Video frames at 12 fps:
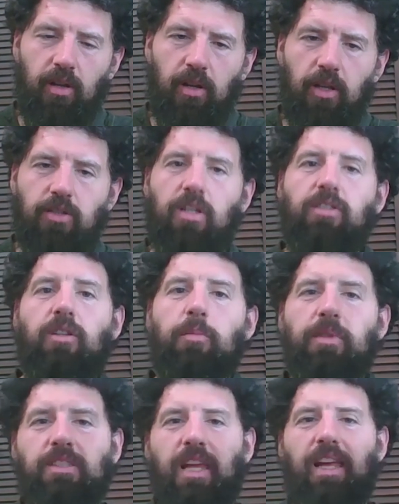It's easy to
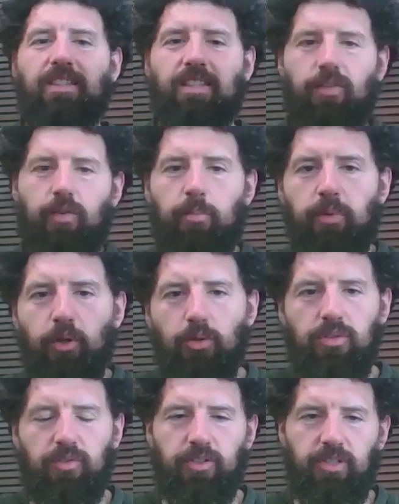mistake self-abuse
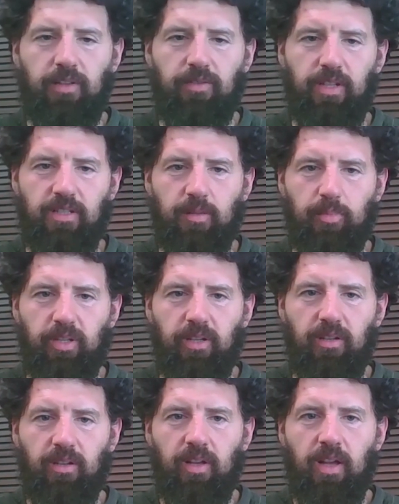for self-discipline.
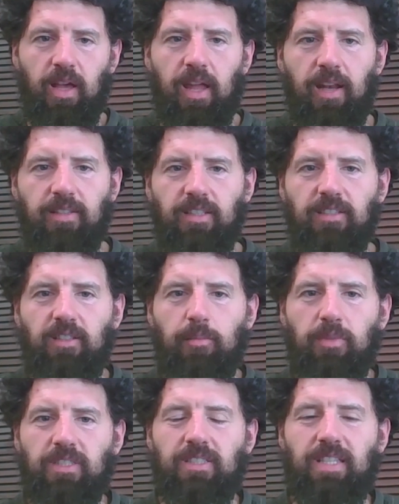And it's easy to
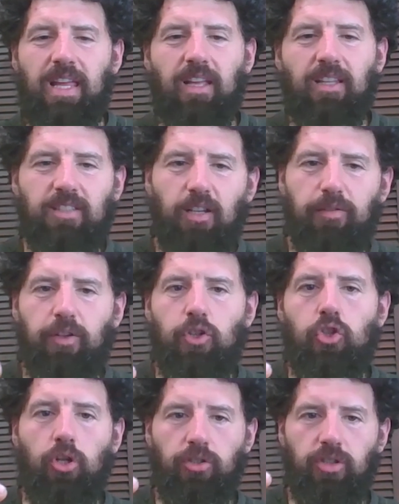mistake
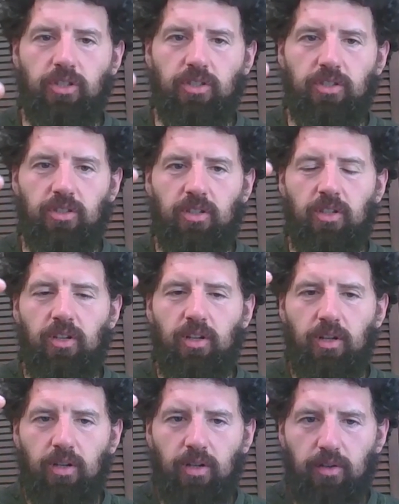self-indulgence
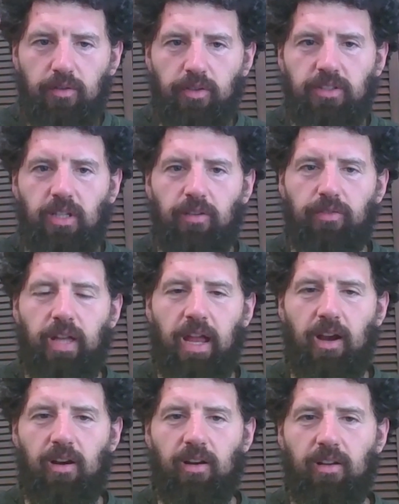for self-care.